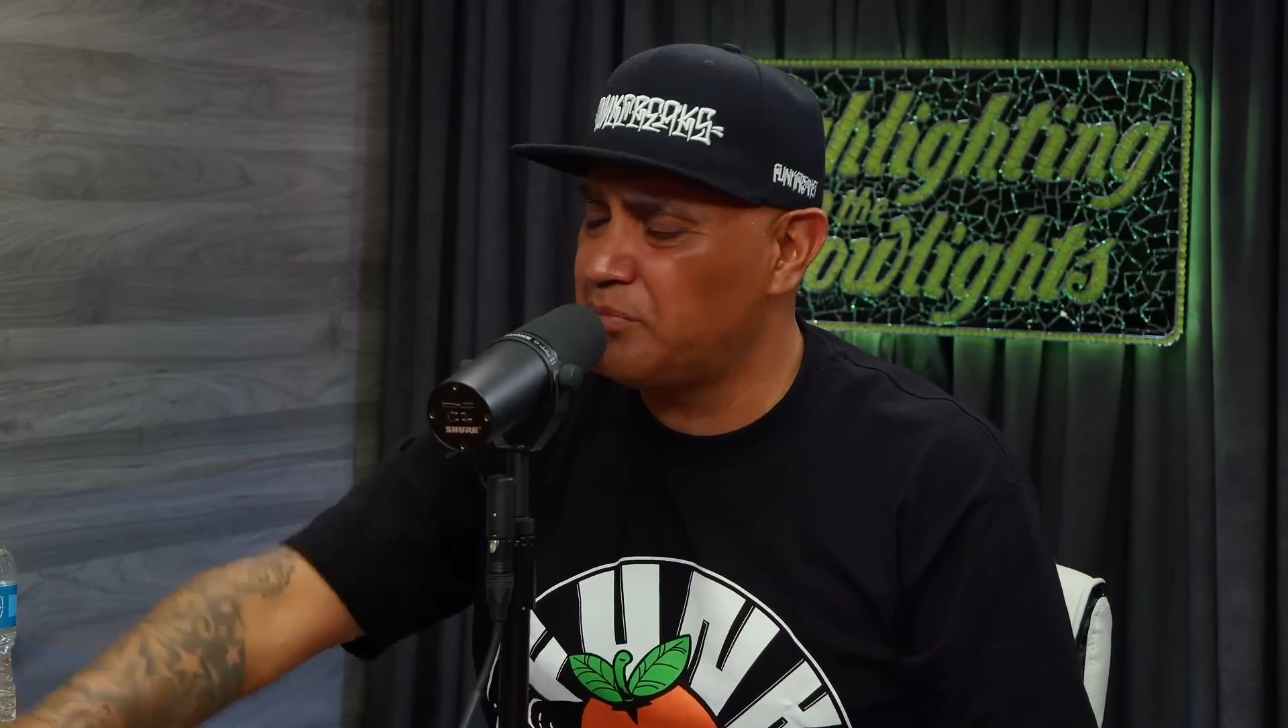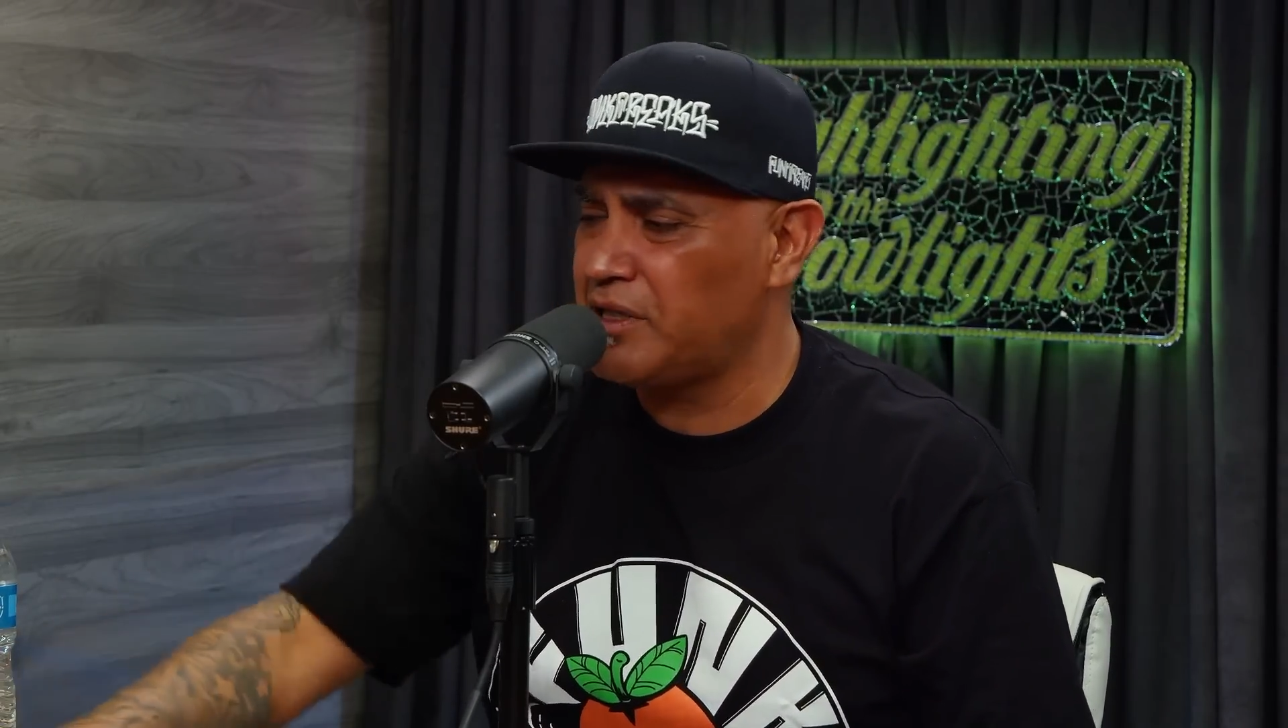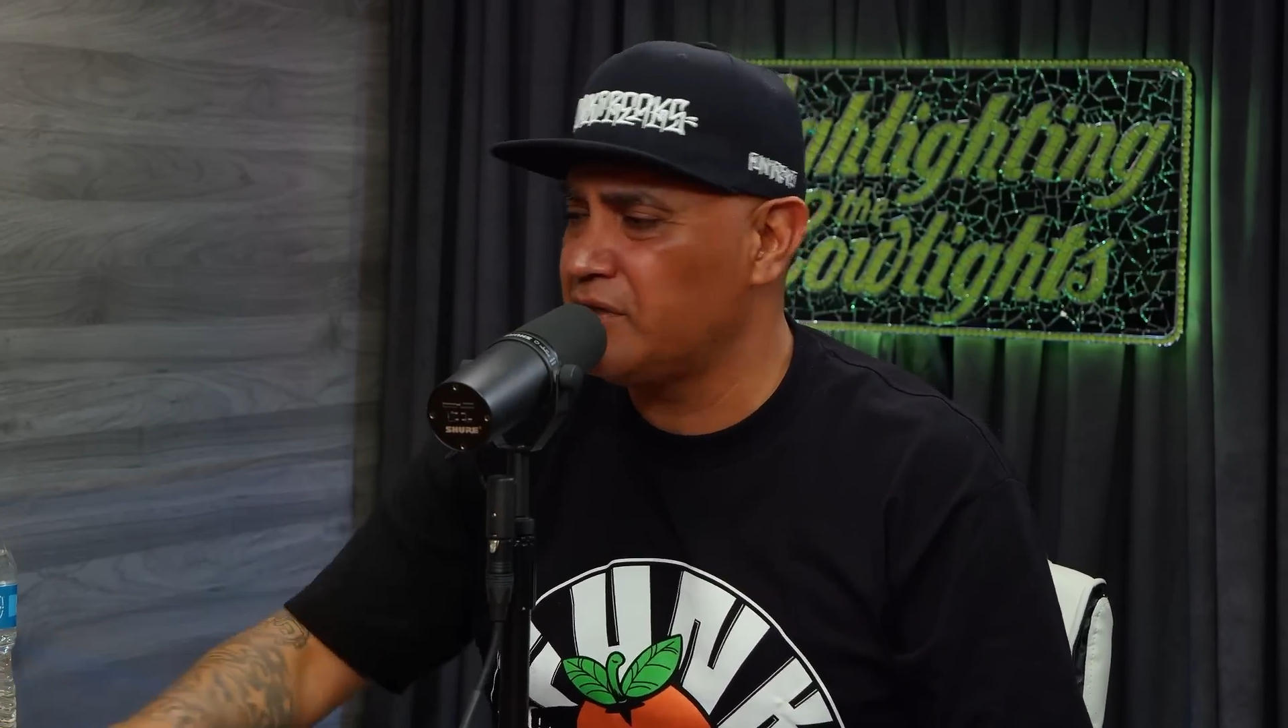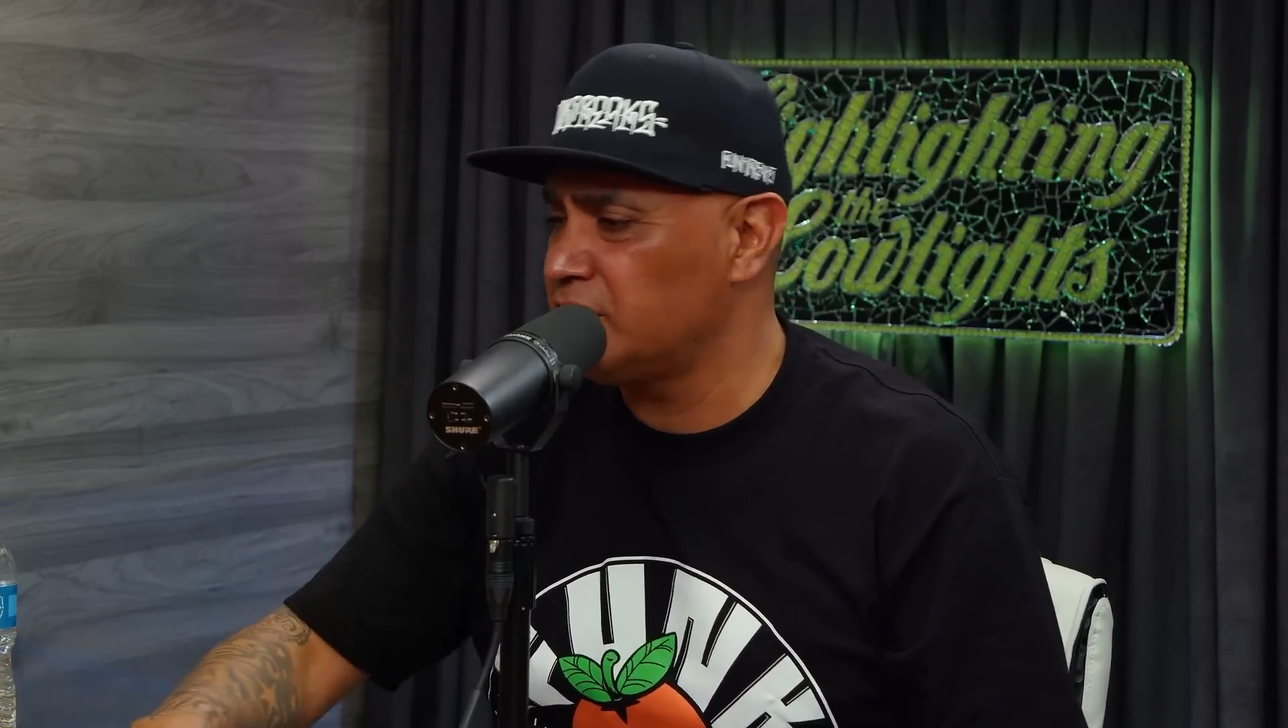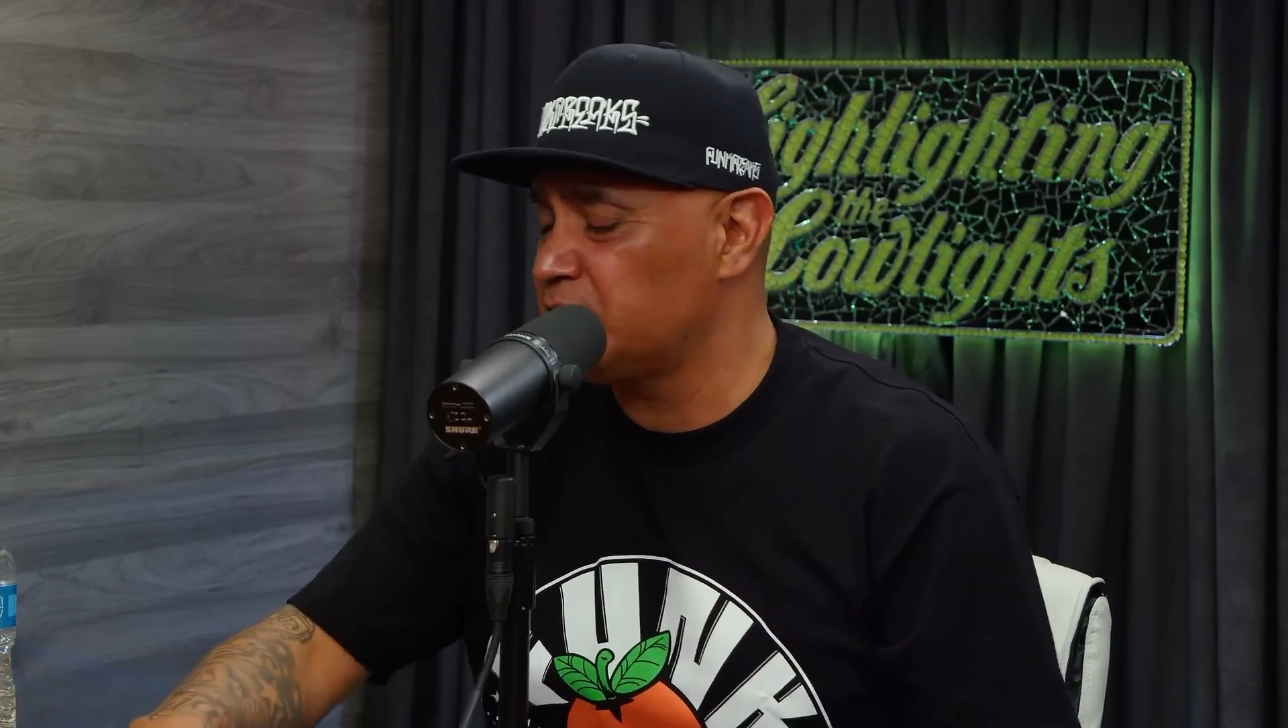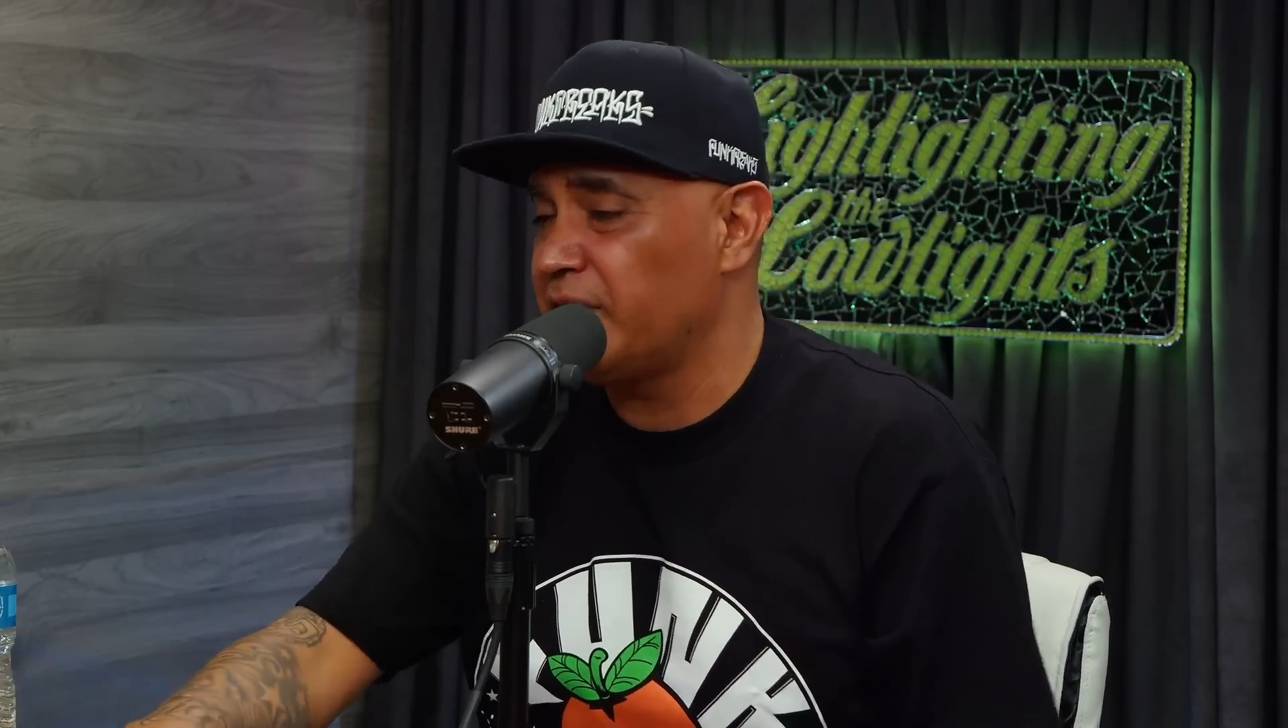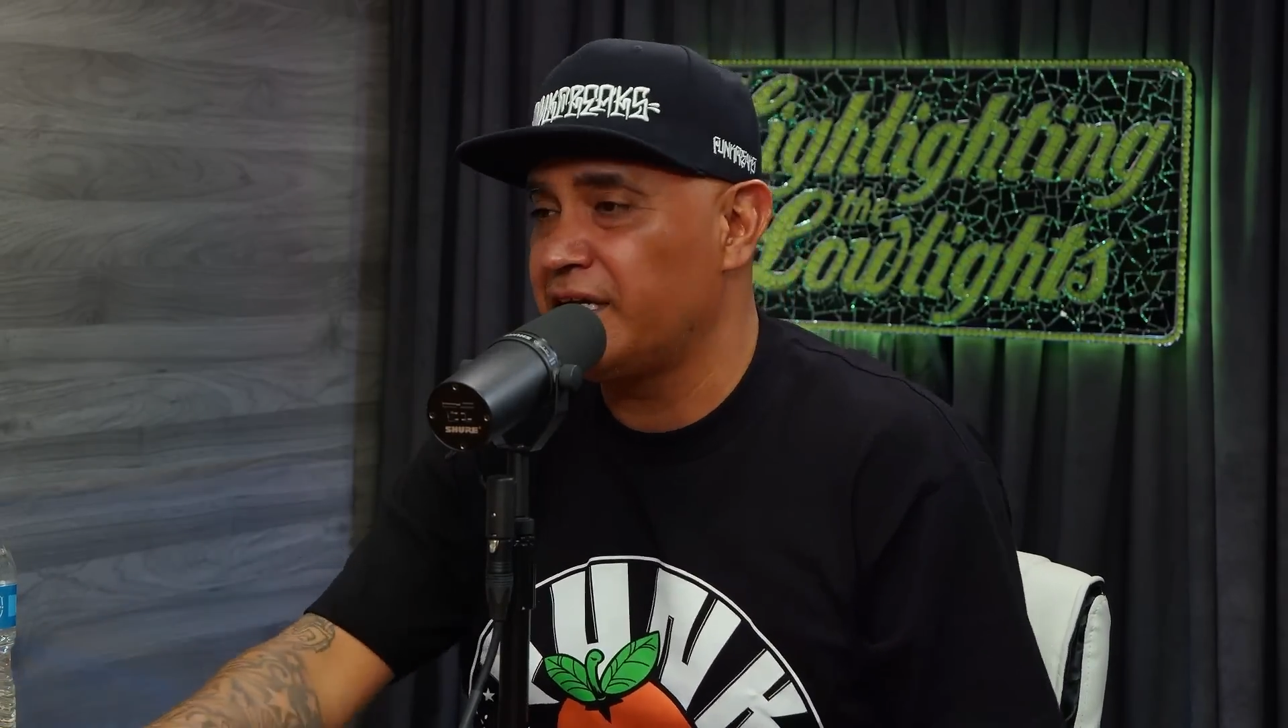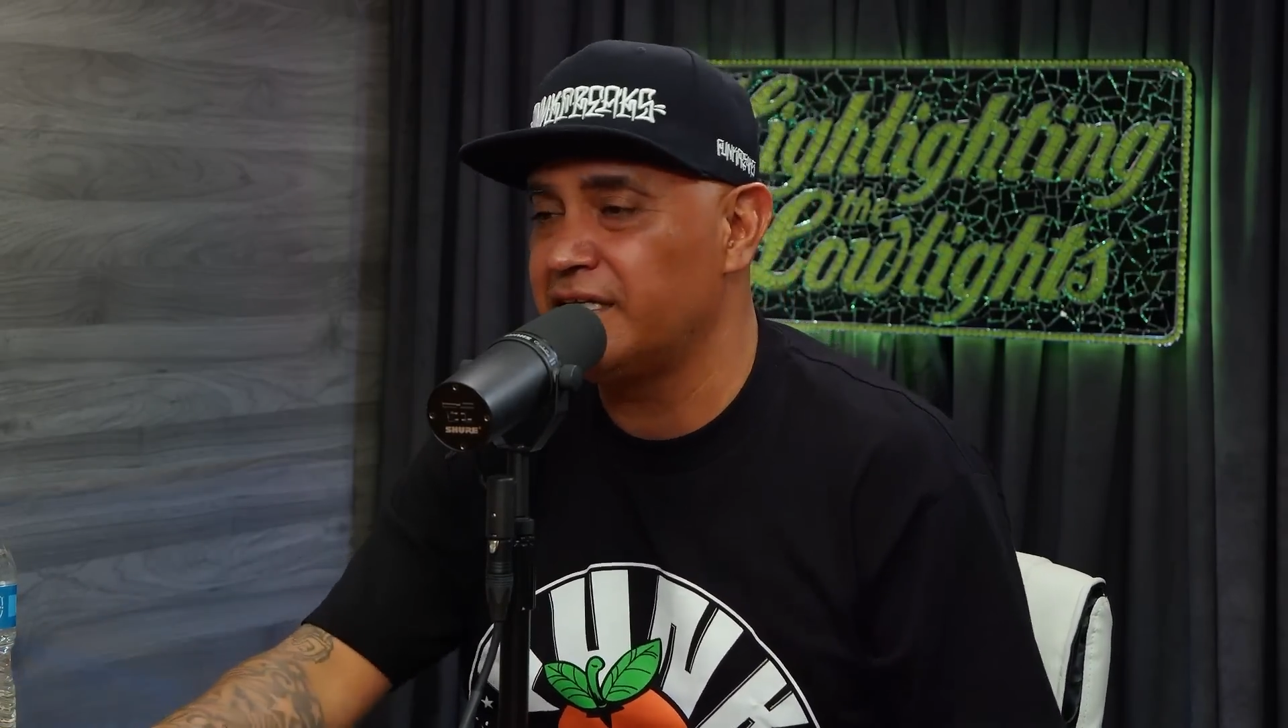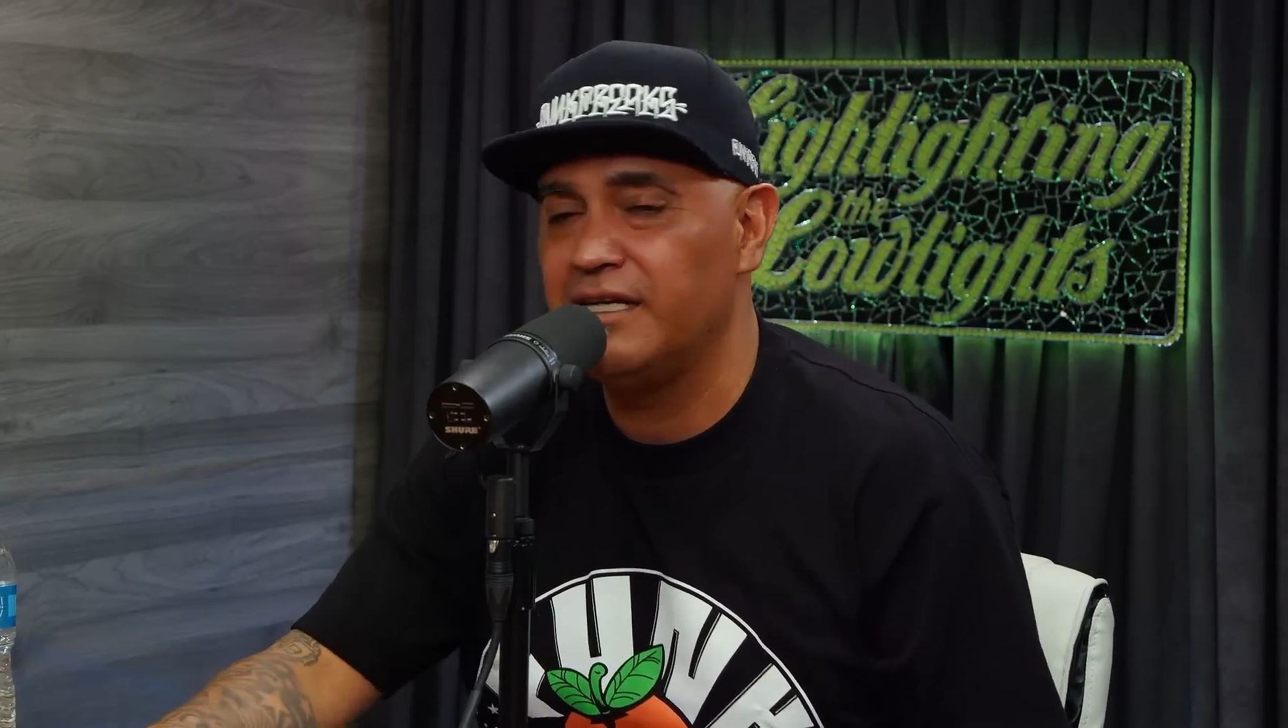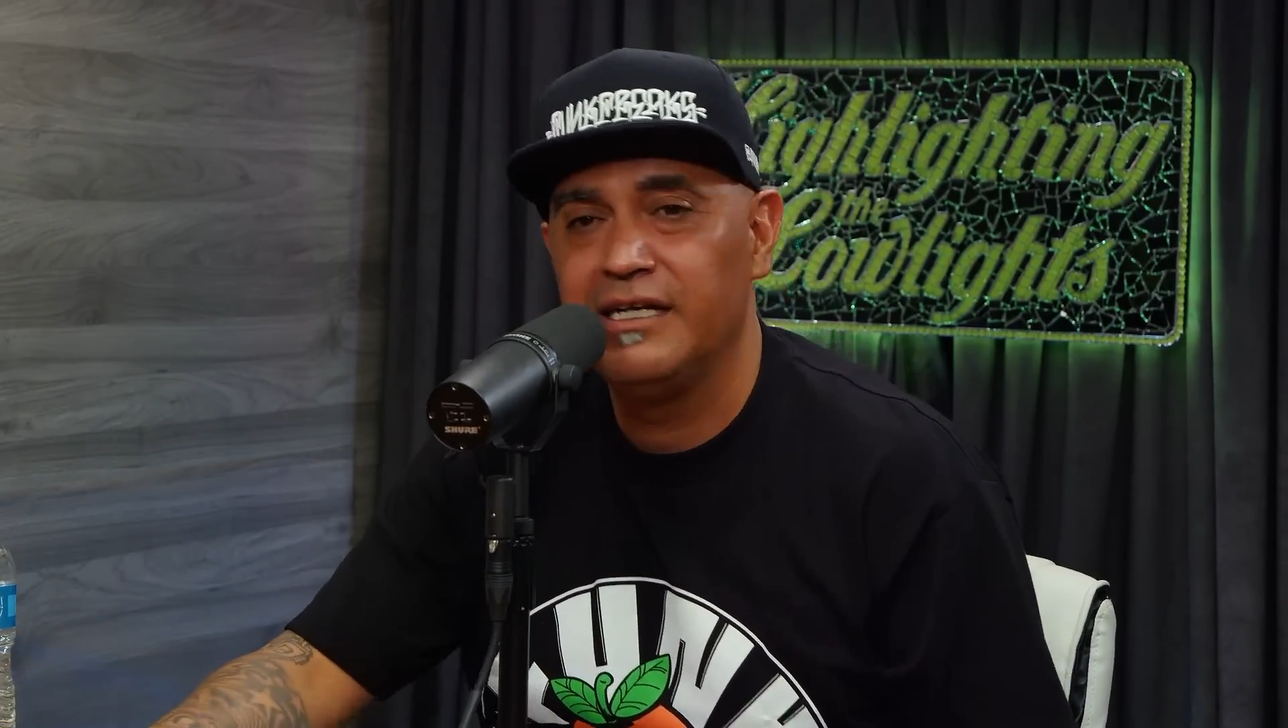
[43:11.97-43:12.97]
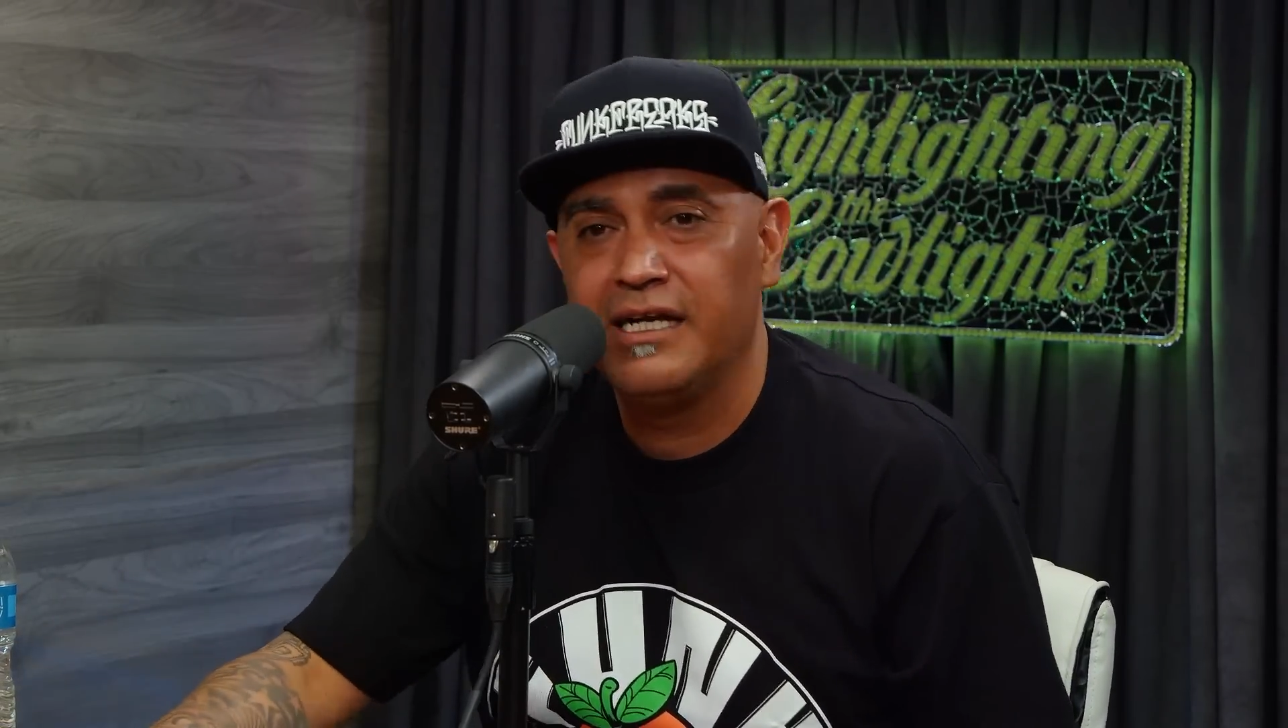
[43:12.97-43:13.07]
parents, man.